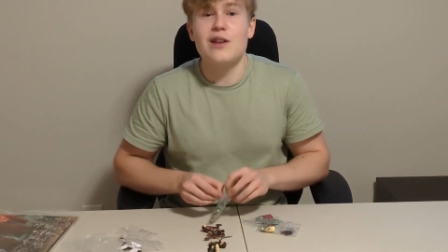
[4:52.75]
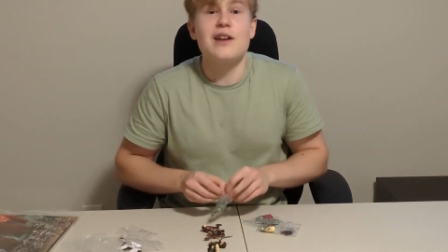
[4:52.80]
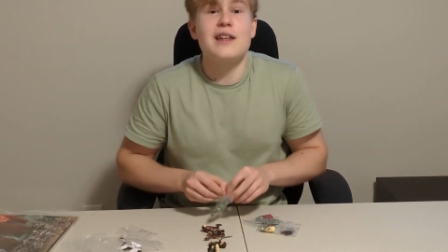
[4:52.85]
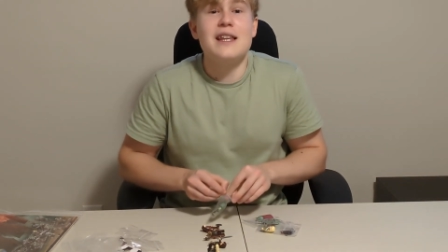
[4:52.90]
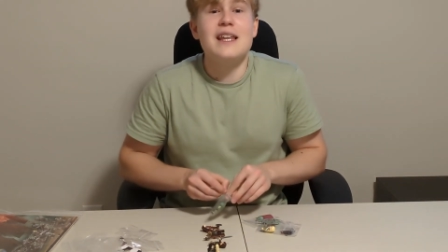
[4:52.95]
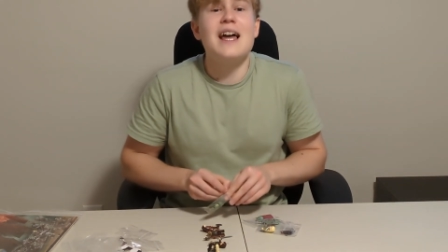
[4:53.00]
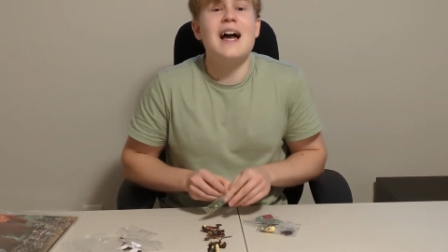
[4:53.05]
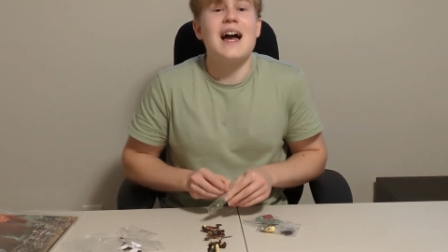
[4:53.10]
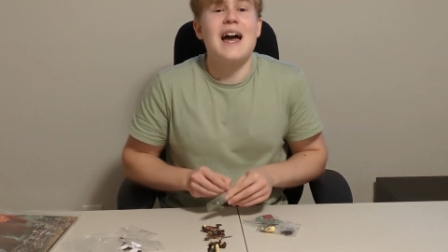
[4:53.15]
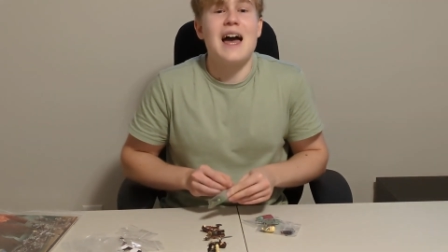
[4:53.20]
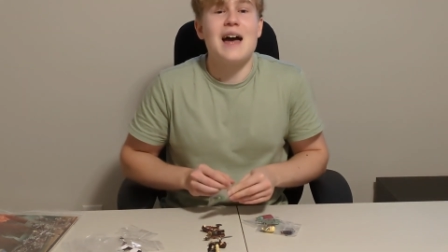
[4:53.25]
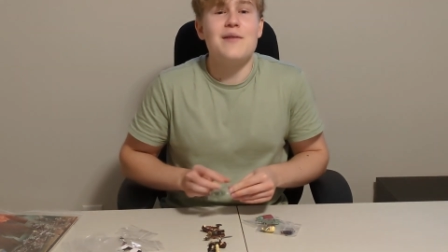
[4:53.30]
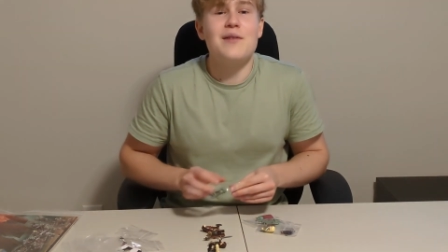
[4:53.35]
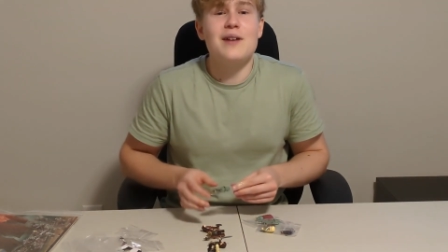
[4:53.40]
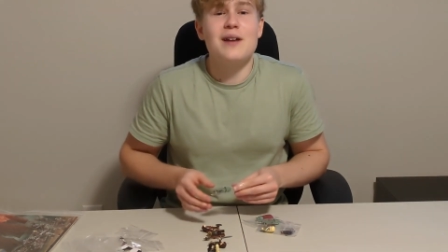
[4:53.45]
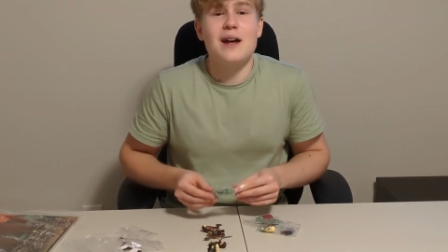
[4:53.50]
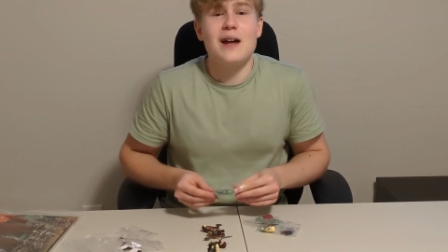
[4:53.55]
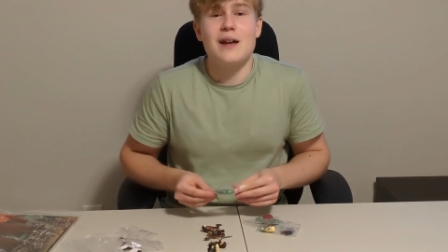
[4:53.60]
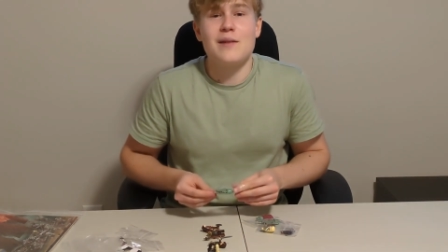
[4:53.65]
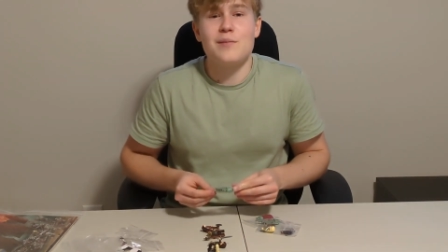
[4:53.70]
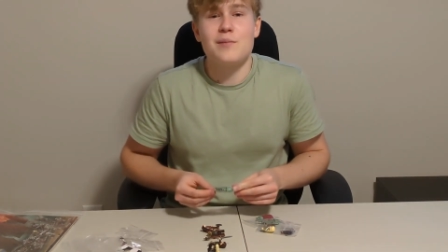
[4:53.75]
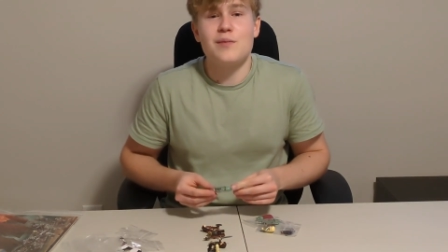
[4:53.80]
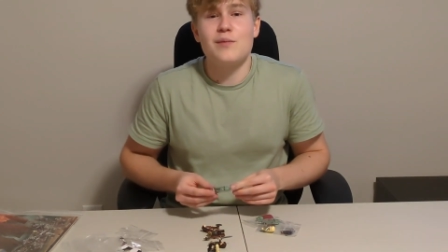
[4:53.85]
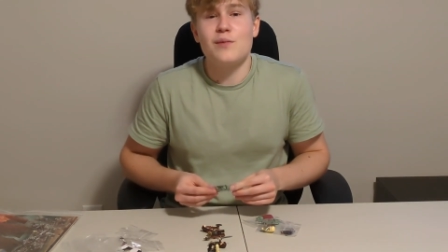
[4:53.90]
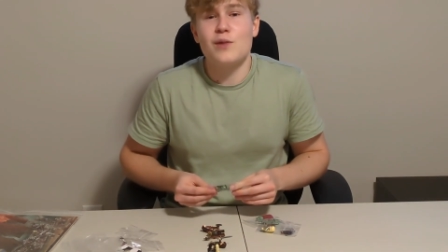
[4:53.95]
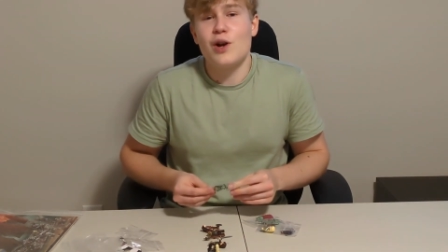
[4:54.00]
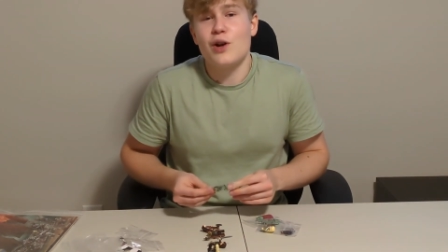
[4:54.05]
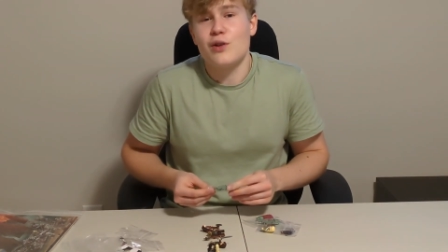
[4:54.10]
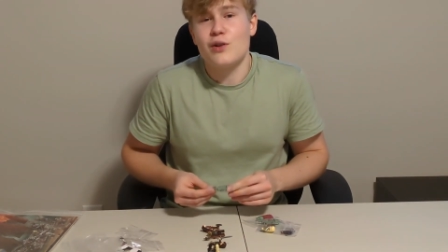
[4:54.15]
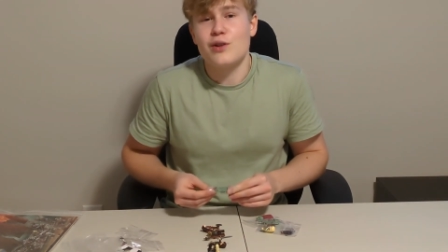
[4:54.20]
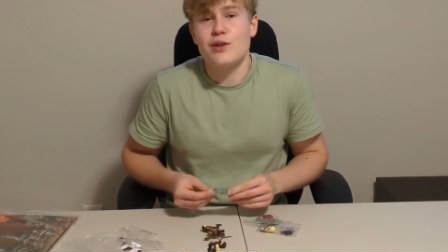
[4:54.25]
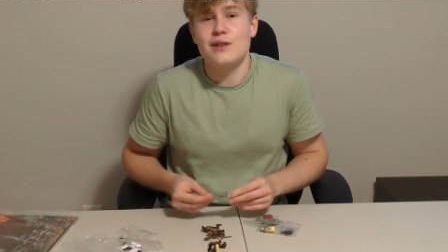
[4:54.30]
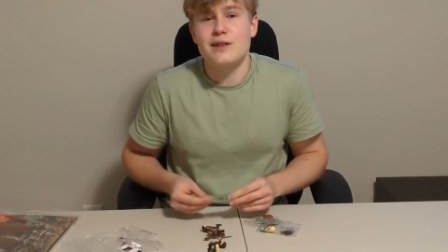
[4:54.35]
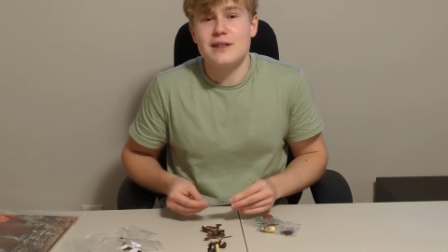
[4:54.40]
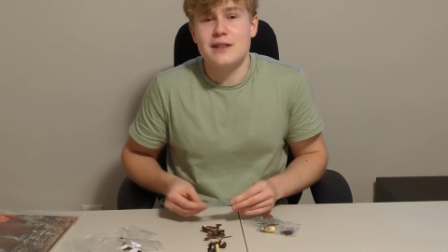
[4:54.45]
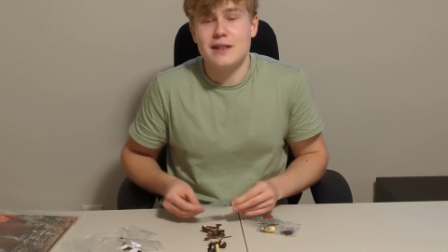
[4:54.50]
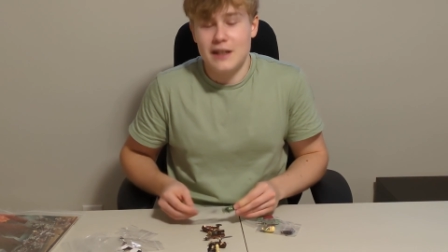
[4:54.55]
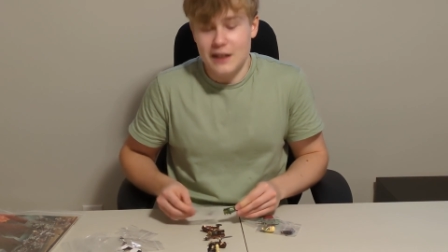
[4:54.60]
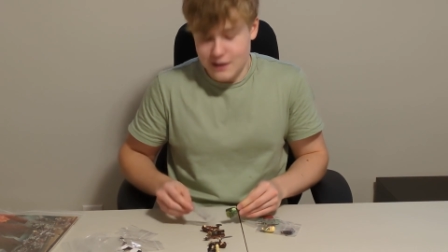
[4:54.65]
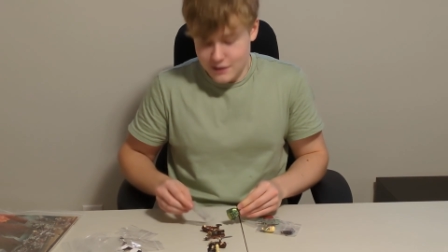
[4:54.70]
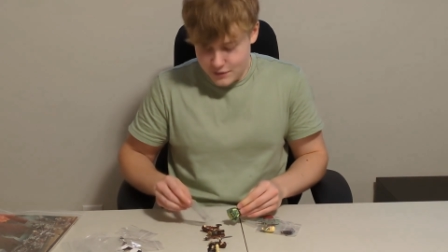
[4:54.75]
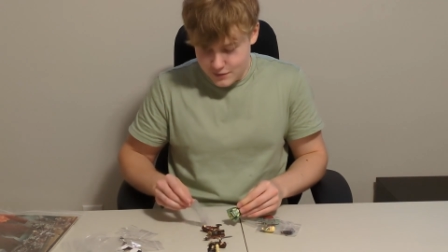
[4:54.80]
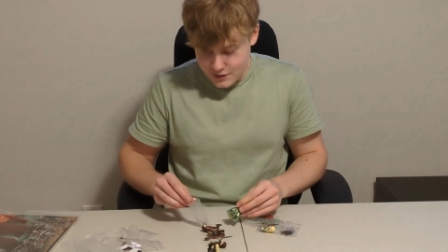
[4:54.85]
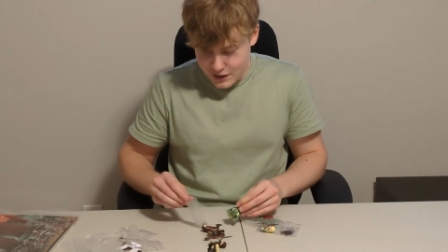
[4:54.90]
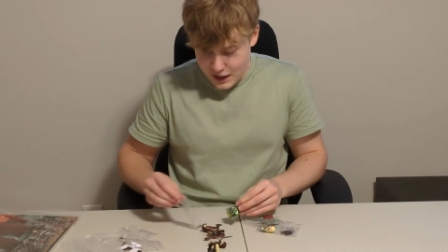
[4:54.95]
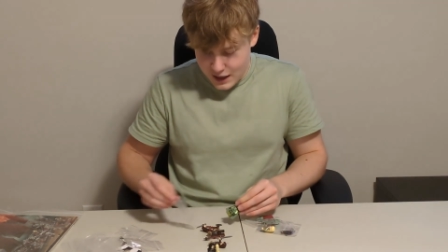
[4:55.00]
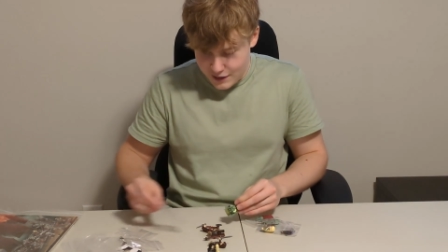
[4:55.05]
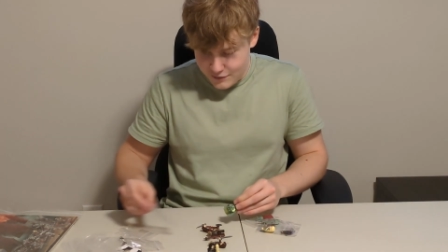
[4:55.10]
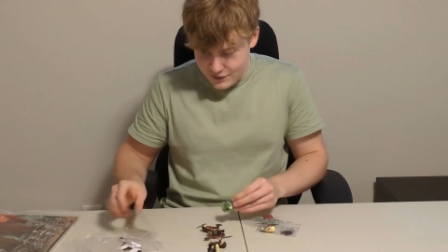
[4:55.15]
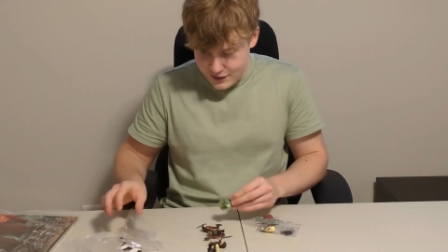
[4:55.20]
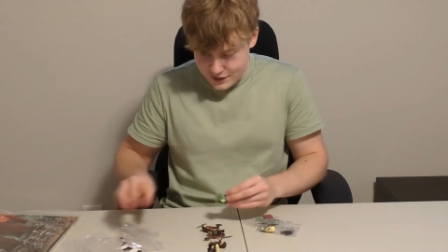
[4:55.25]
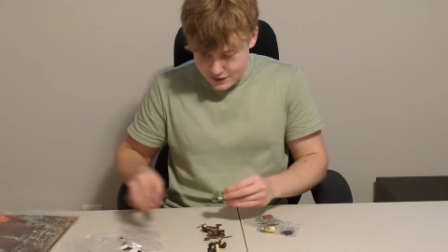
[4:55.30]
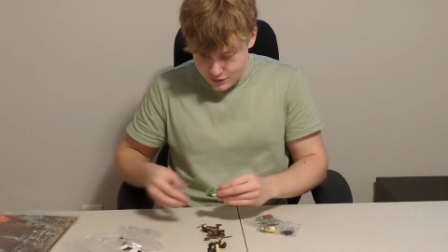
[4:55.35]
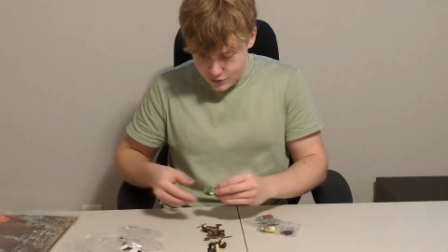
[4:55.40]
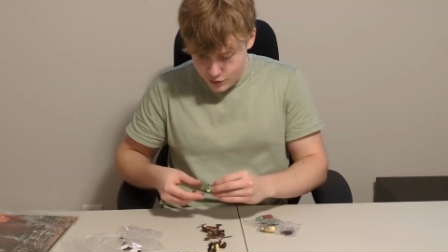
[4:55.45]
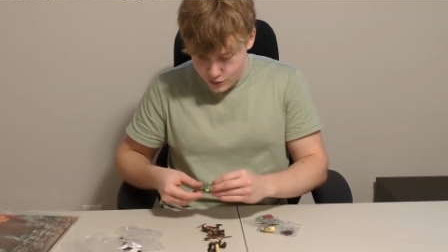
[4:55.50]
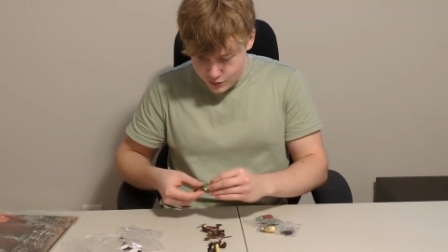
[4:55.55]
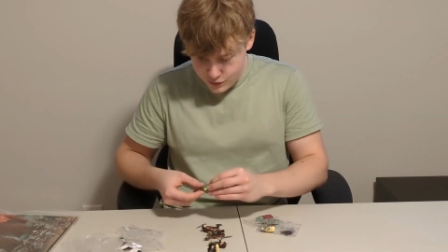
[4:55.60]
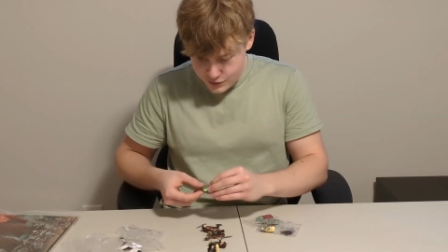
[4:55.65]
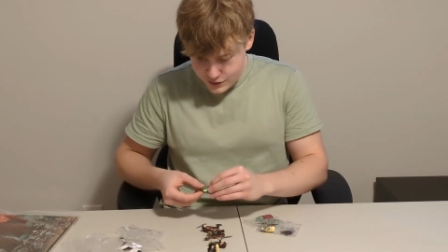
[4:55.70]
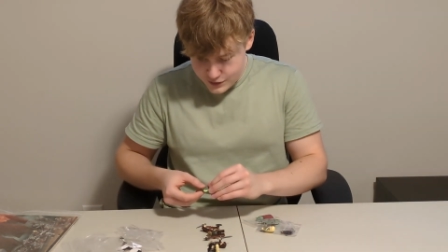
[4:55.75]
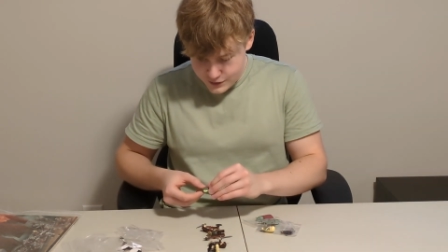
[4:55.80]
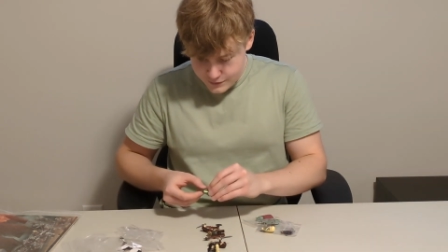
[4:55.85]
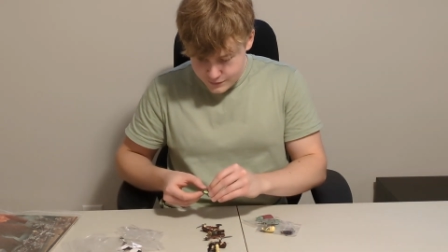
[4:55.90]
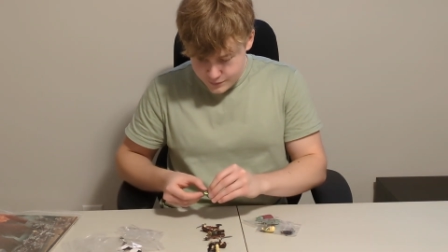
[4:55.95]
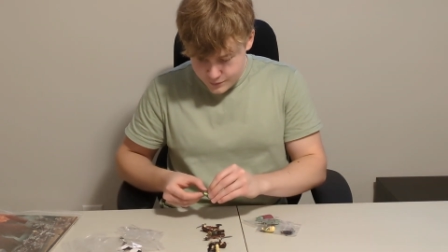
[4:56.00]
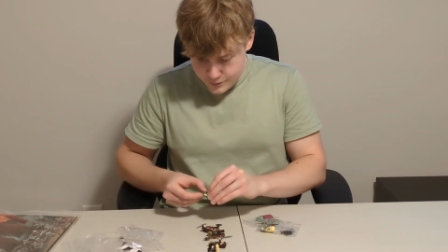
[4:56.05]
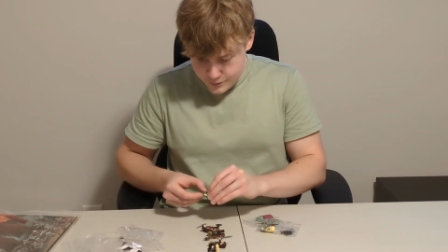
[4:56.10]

Luckily I had it, I got a good deal and I had it used.